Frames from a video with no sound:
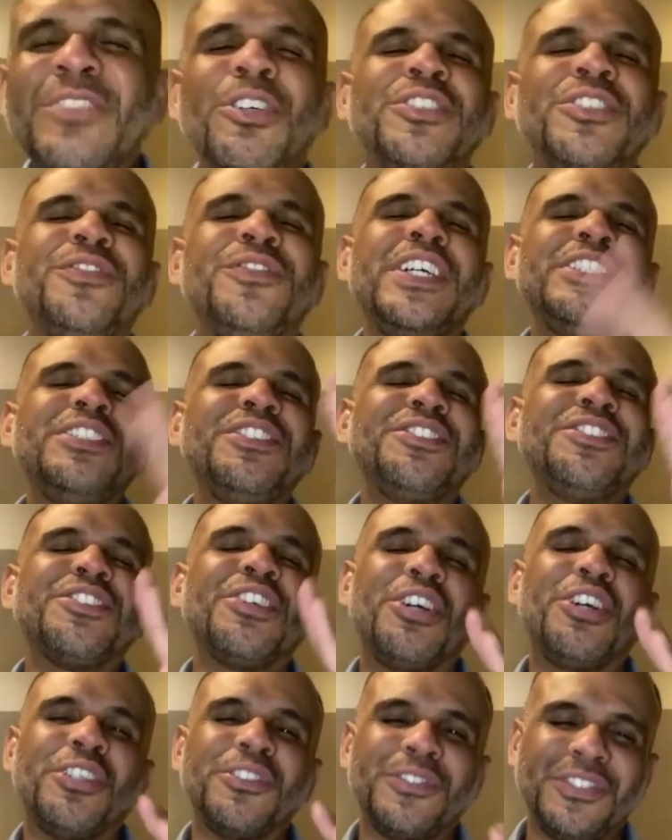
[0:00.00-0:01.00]
was very
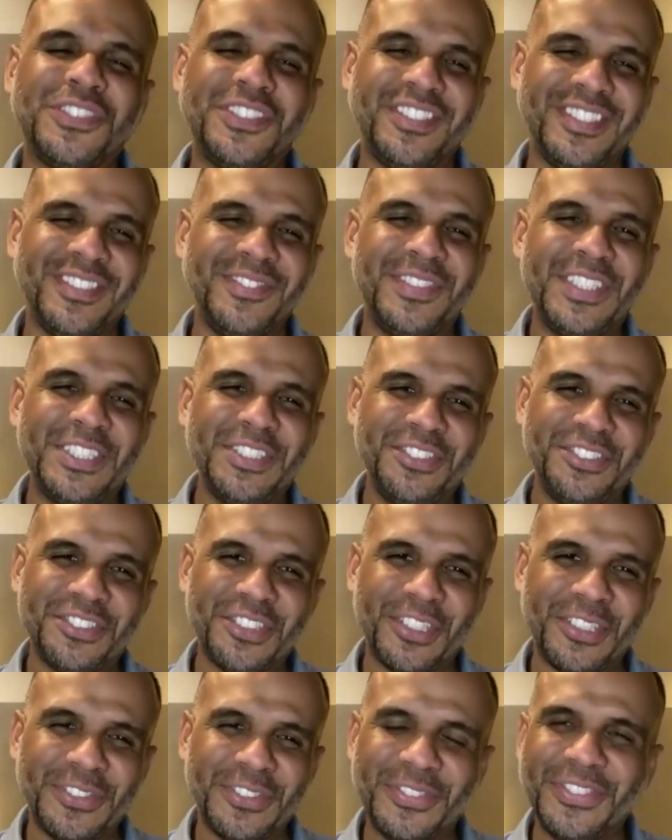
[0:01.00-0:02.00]
soft, very
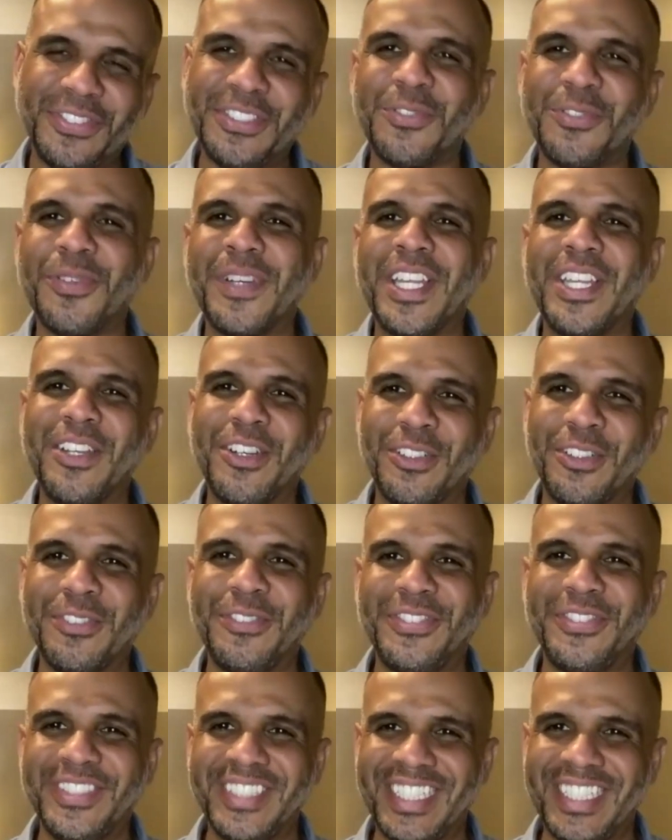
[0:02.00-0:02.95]
soft a way of